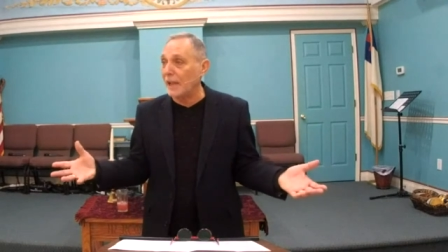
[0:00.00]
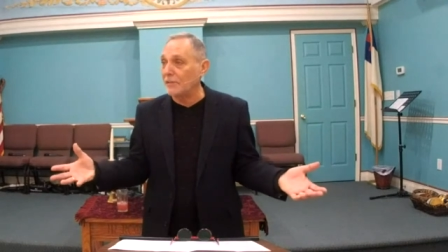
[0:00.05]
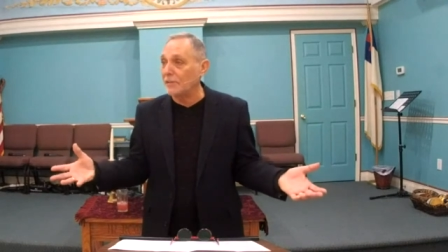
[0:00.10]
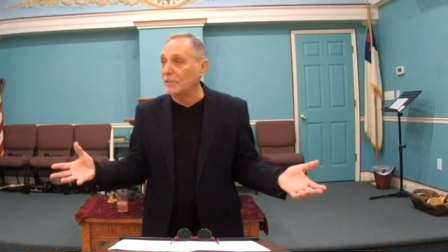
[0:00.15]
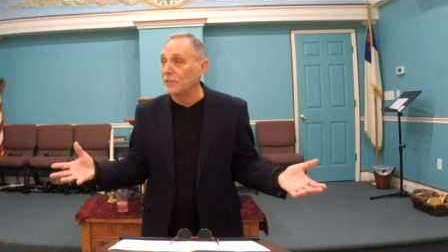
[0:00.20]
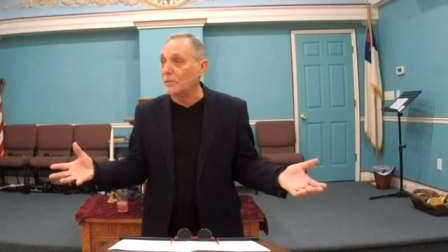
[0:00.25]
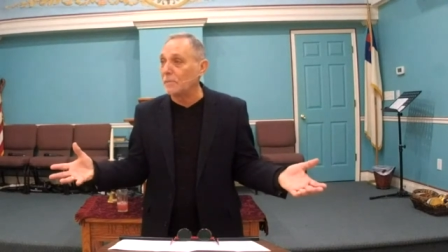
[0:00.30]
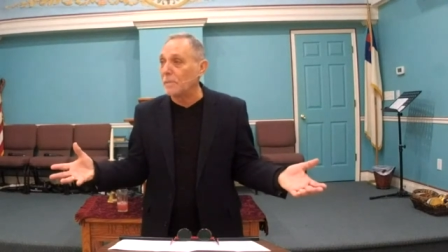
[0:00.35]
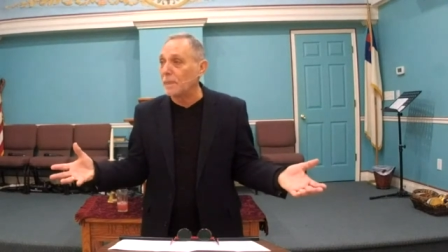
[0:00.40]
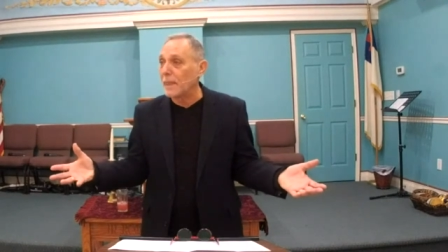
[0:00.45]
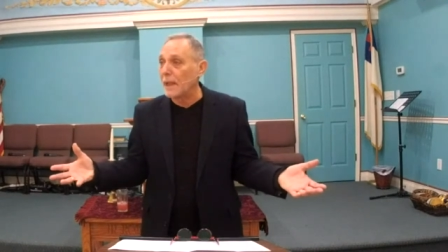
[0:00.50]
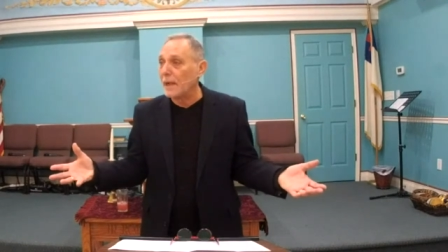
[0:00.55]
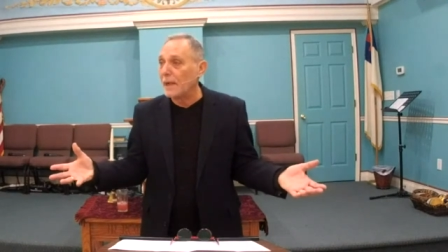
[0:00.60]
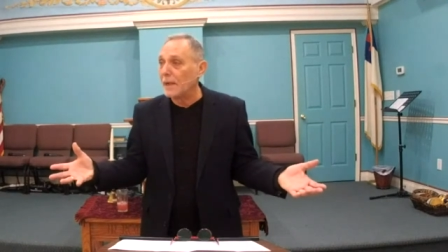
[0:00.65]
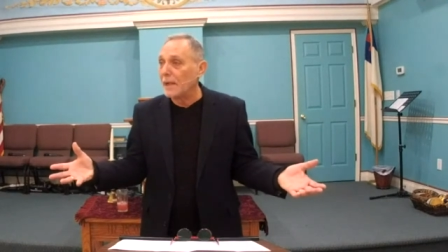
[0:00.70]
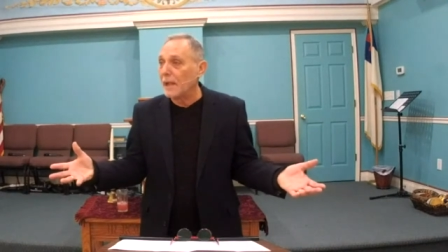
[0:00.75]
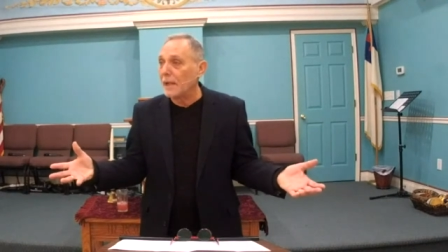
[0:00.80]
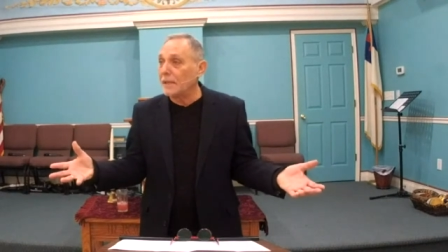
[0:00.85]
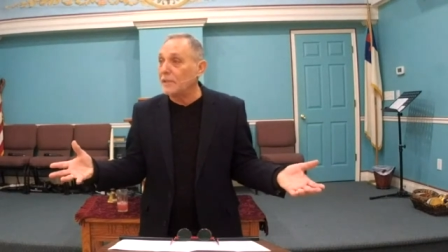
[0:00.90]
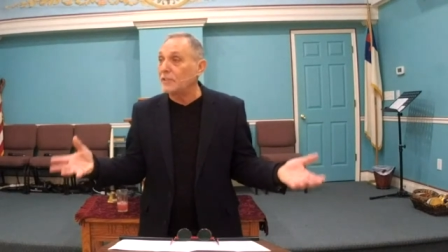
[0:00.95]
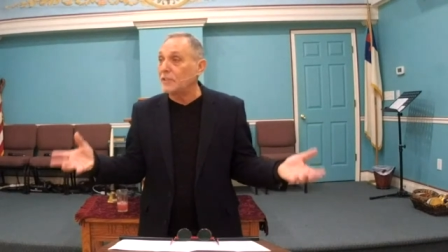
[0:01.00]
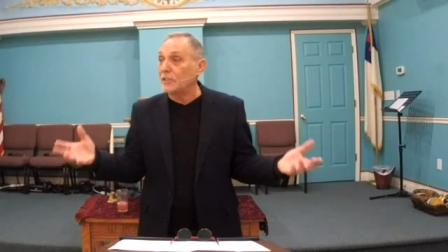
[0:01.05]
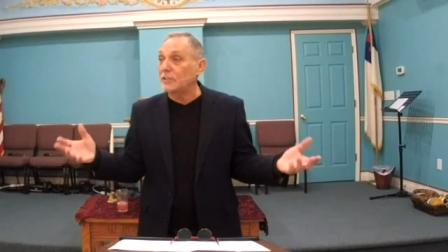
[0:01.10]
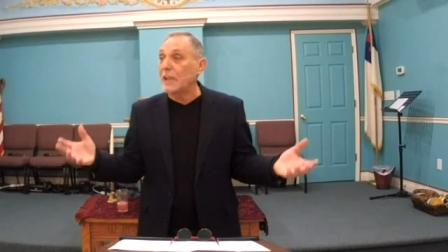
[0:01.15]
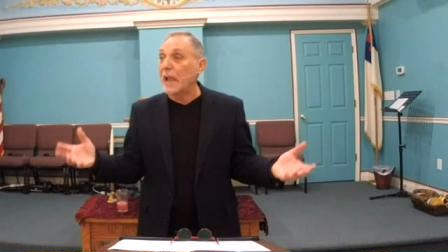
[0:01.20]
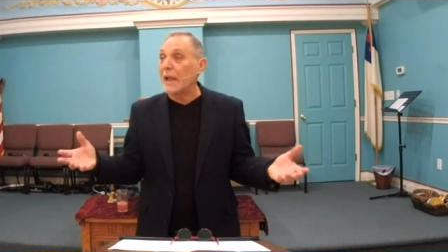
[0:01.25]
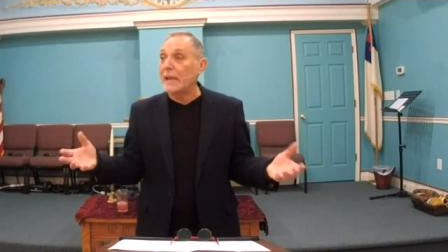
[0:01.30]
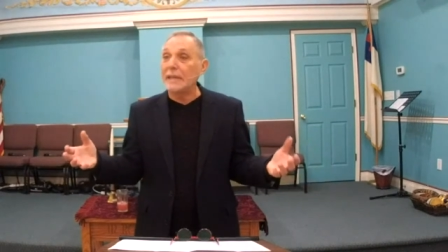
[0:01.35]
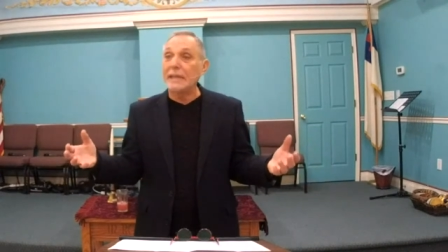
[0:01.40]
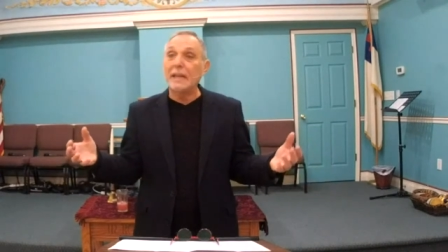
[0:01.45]
council. And he's
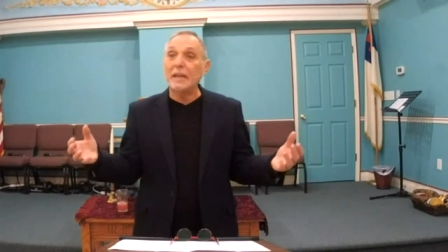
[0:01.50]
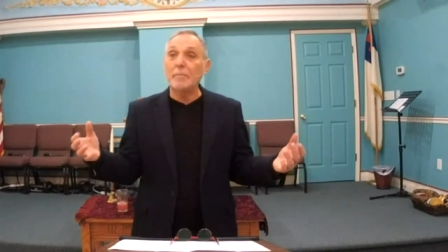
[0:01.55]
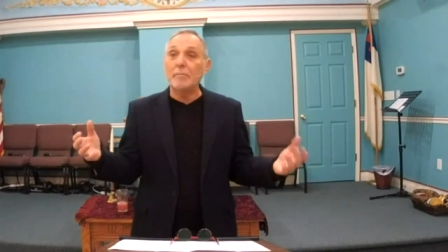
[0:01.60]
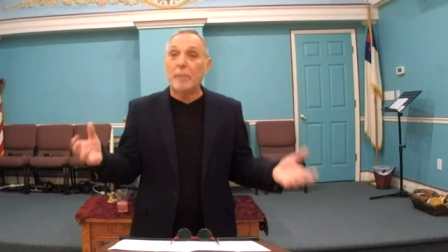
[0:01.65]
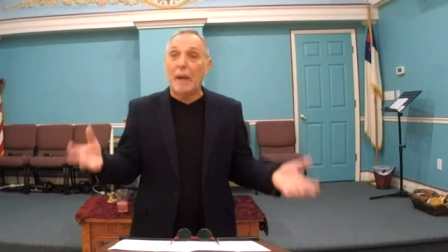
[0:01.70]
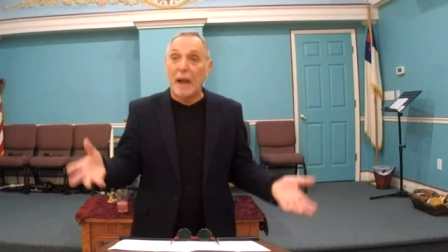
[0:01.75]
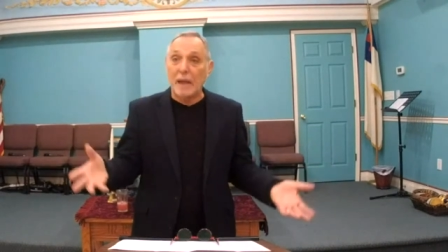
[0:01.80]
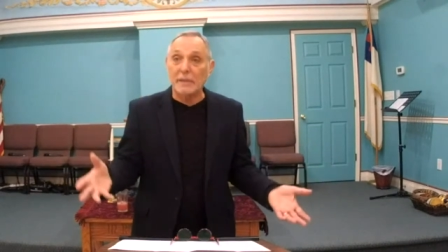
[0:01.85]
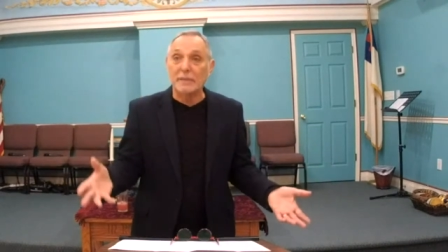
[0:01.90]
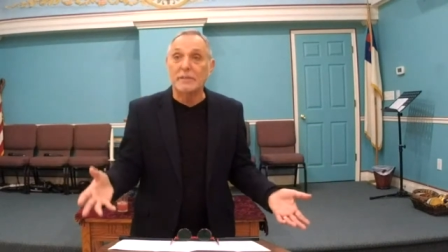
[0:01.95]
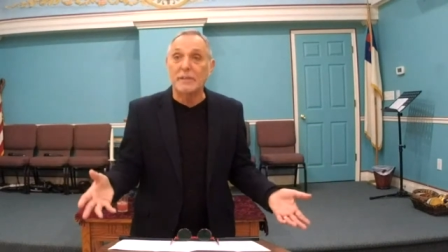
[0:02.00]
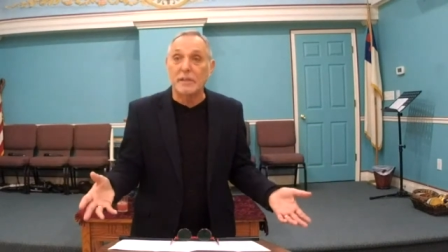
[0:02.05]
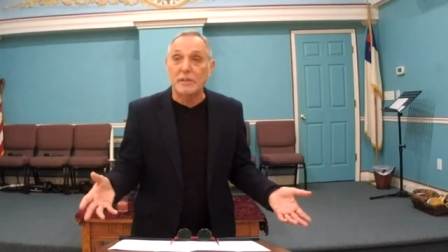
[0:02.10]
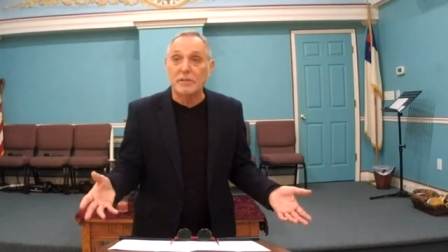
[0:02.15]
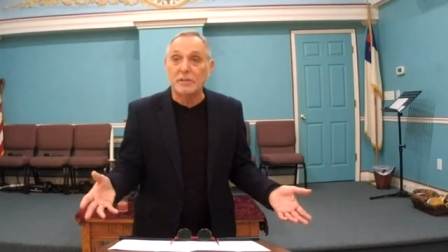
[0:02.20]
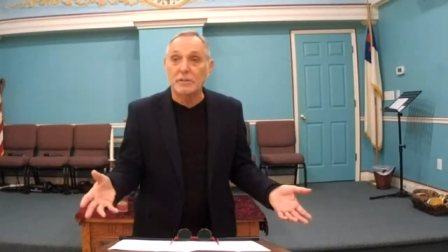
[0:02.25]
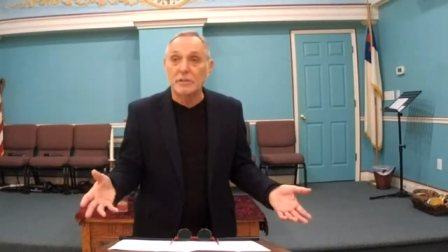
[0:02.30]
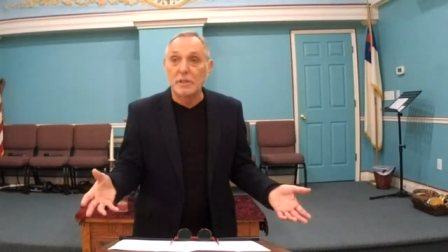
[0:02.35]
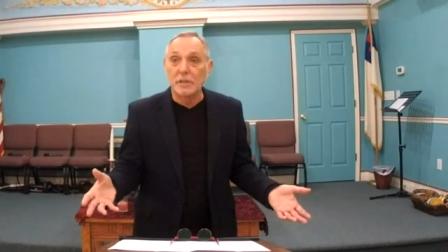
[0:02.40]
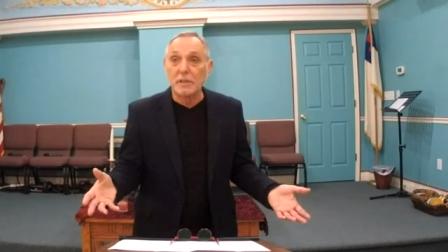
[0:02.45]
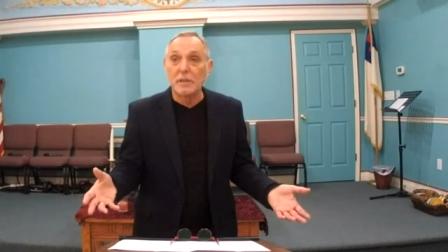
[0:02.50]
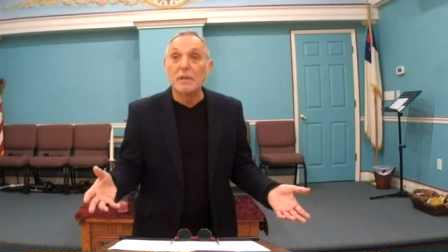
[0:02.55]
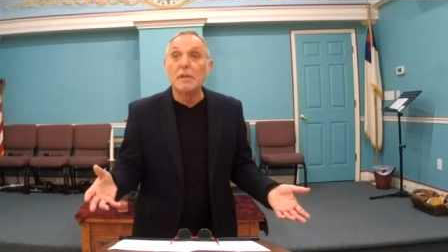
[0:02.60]
decided to get in politics.